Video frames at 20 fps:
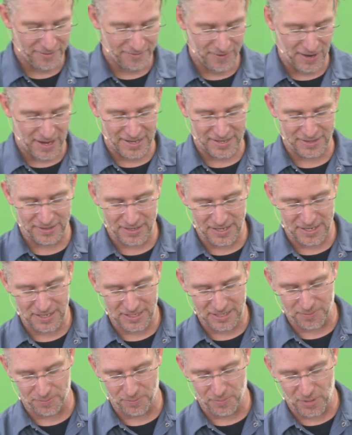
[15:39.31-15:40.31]
find
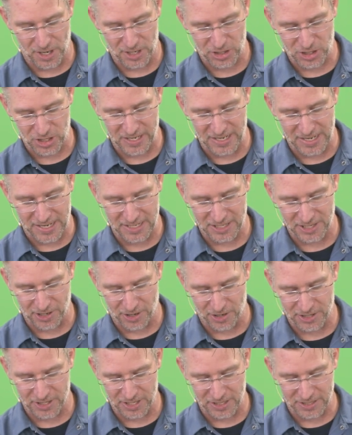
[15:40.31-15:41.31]
these much
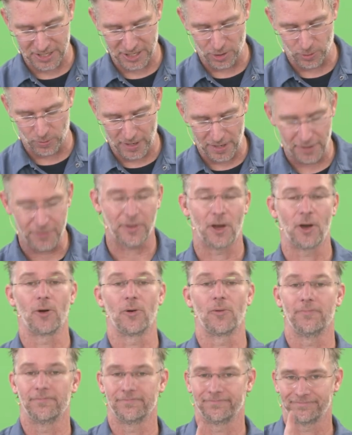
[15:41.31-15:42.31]
easier to deal with.
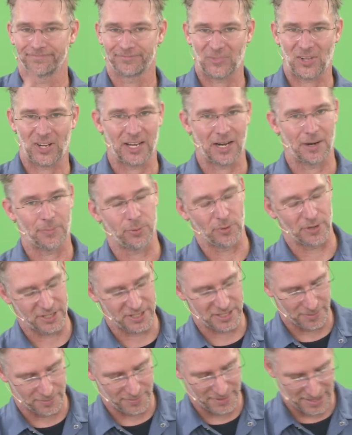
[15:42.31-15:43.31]
Oh, I gotta point something